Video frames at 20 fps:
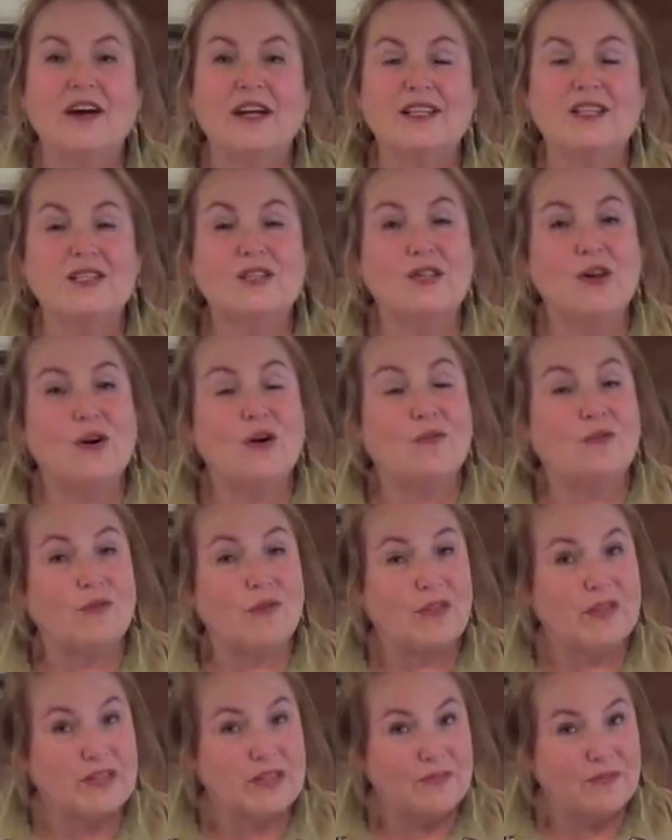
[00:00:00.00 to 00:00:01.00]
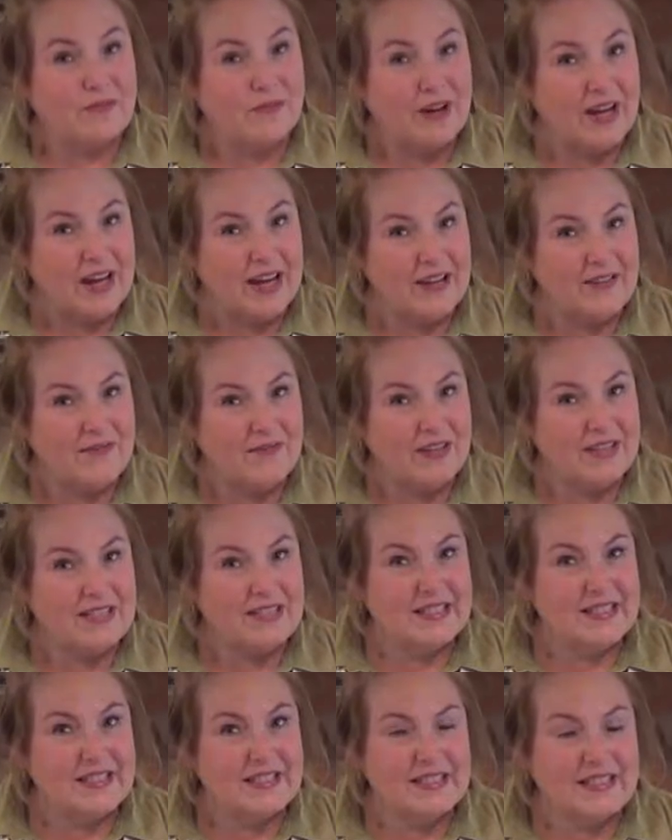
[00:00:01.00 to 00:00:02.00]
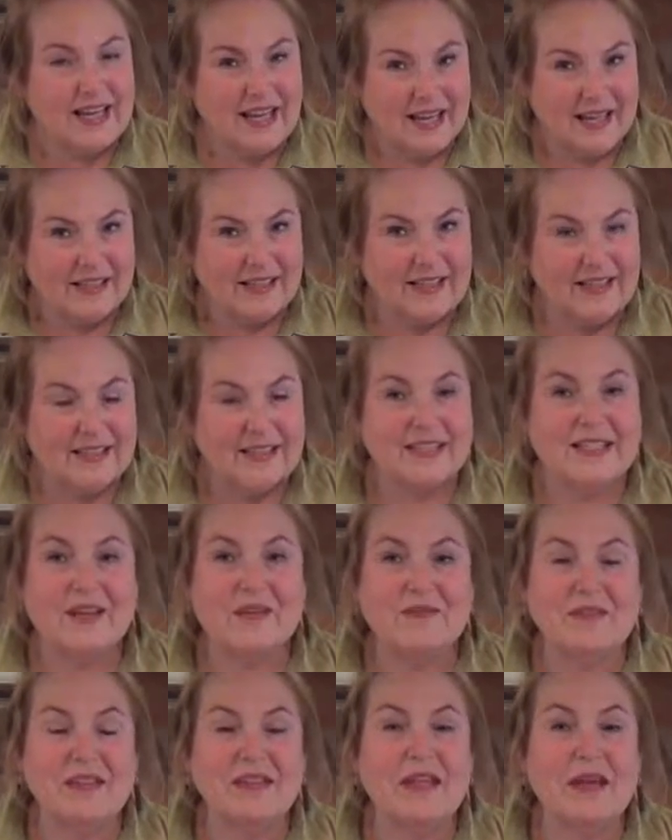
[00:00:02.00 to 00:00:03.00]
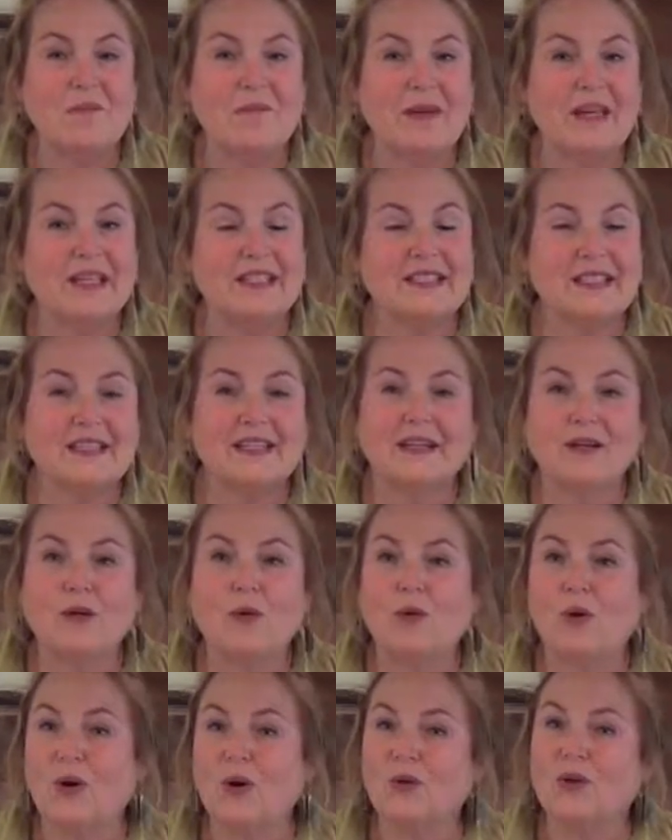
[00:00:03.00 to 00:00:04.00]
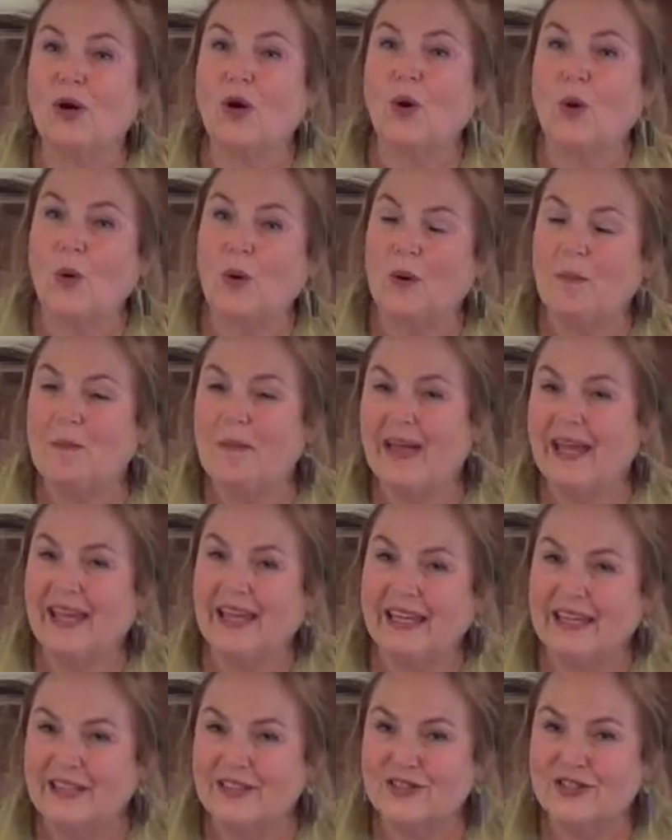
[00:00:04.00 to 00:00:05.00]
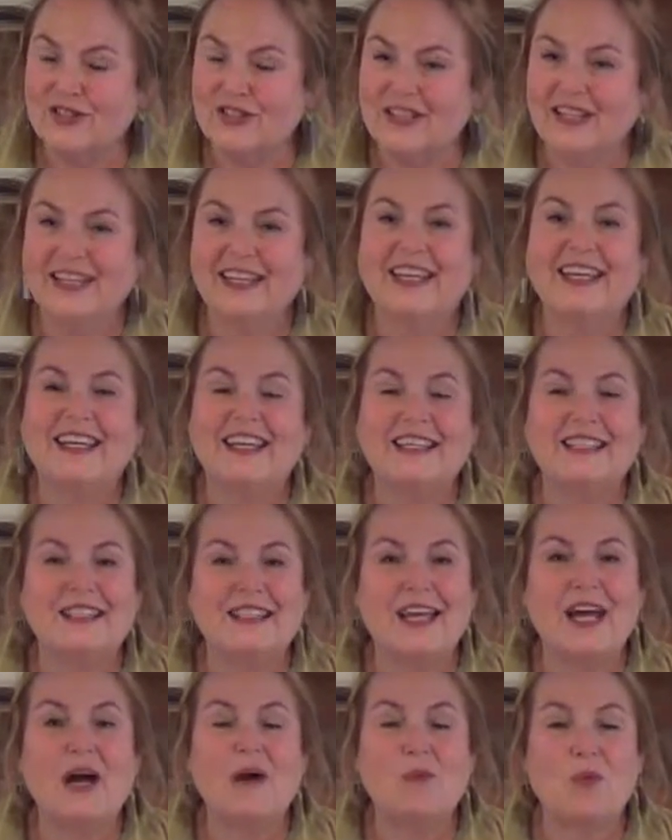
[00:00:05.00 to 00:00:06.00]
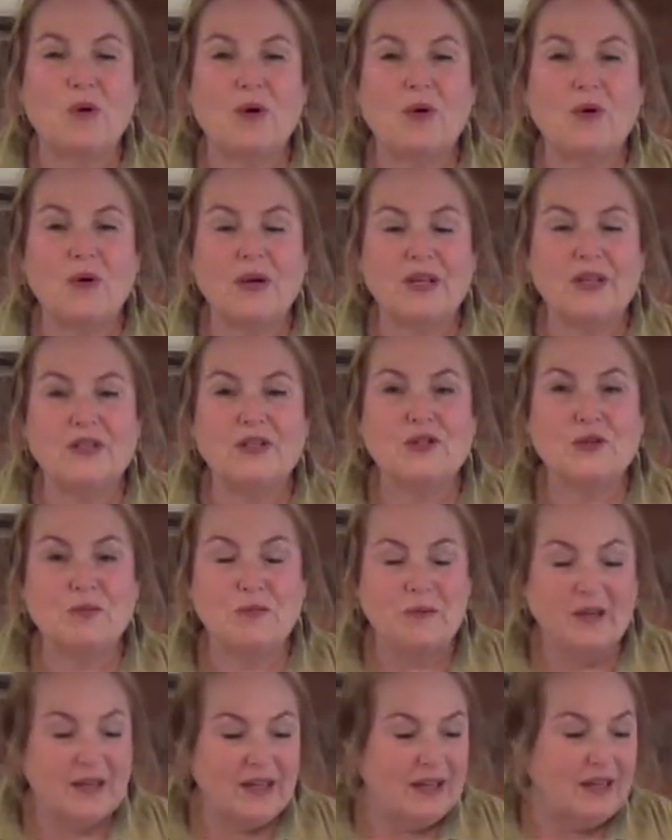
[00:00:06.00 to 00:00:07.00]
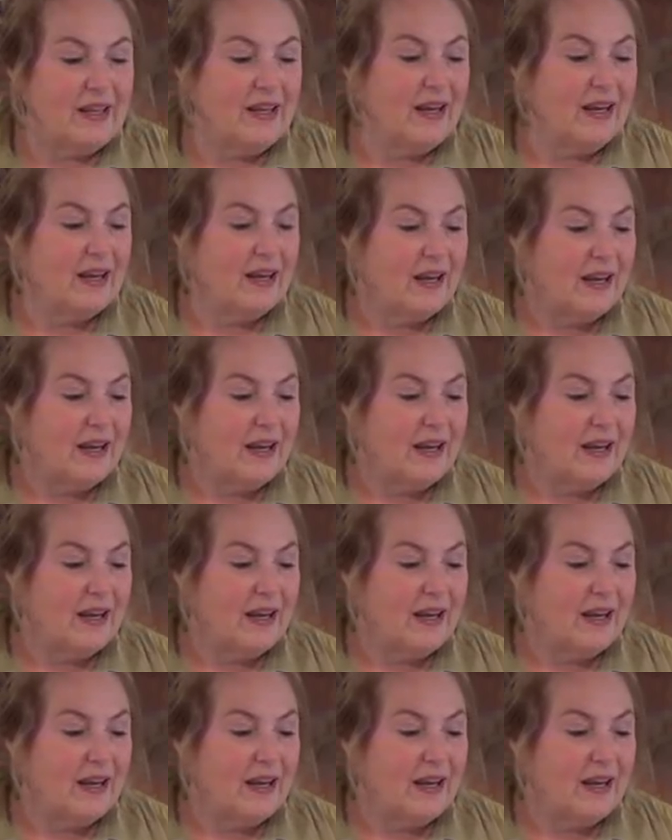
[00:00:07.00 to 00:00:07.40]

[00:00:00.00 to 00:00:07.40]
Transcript: So for this fried pheasant salad, something that makes it, quote, gourmet-ish, is that we're going to be